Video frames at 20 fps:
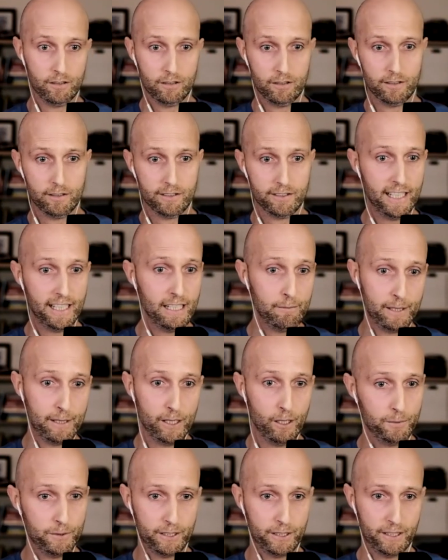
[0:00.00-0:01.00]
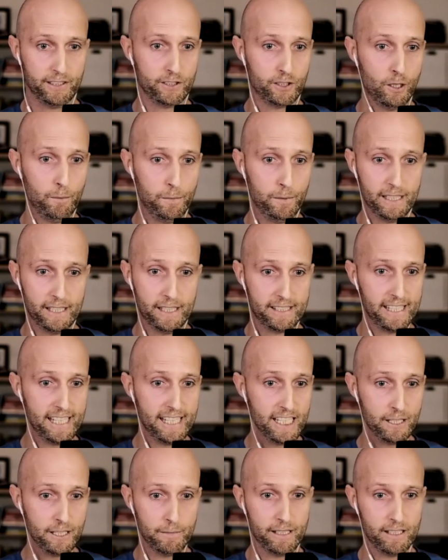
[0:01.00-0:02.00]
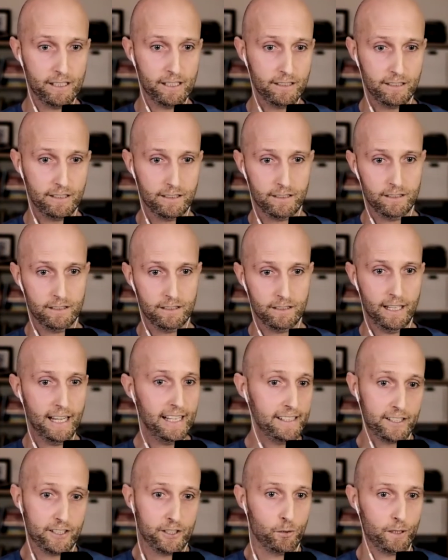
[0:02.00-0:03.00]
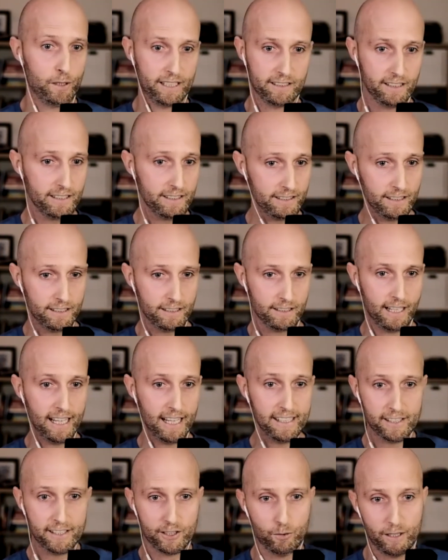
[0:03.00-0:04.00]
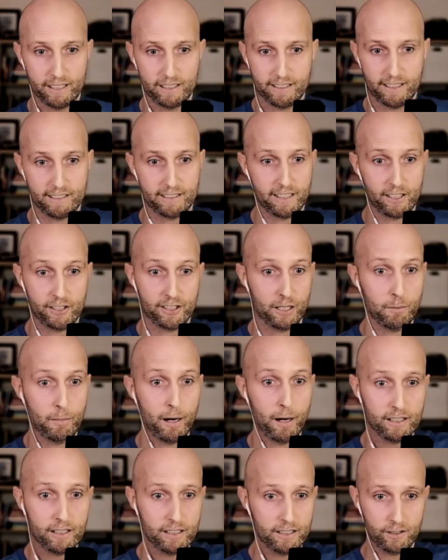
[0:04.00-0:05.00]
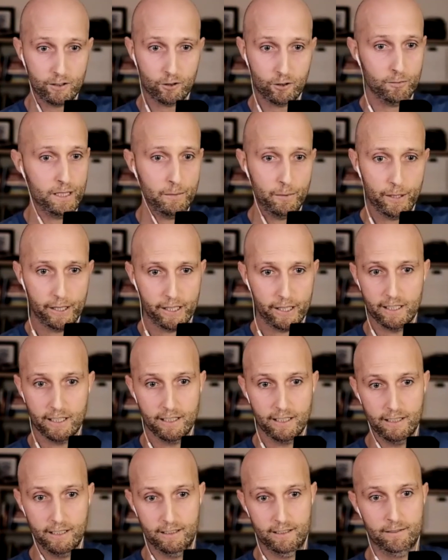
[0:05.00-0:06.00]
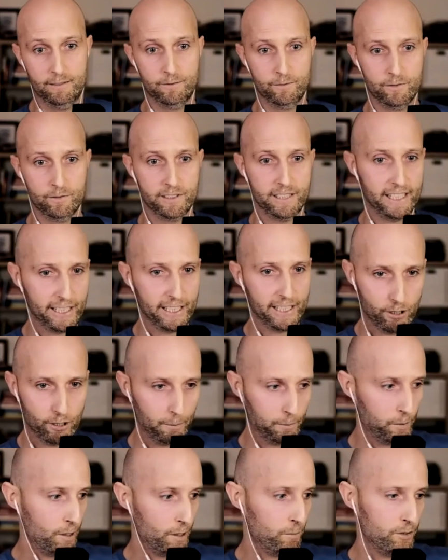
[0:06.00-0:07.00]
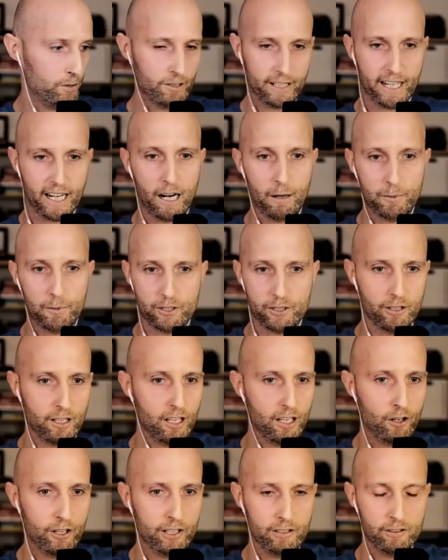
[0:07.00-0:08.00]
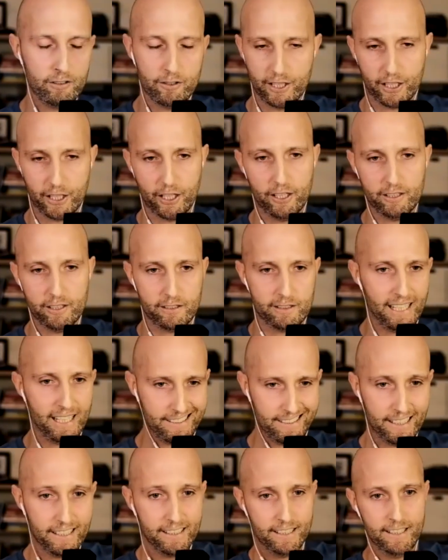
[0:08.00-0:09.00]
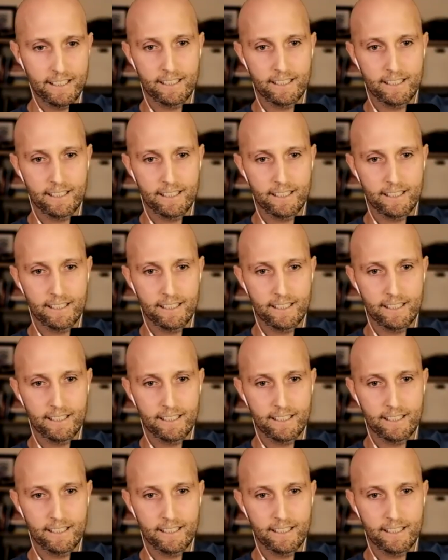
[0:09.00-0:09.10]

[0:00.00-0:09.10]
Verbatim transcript: Sign me up to this company, teach me this. I didn't know it existed. I didn't know it existed until Marcus told me about it. It's like you're a plumber, or a carpenter, or a lawyer, or an accountant. That's it.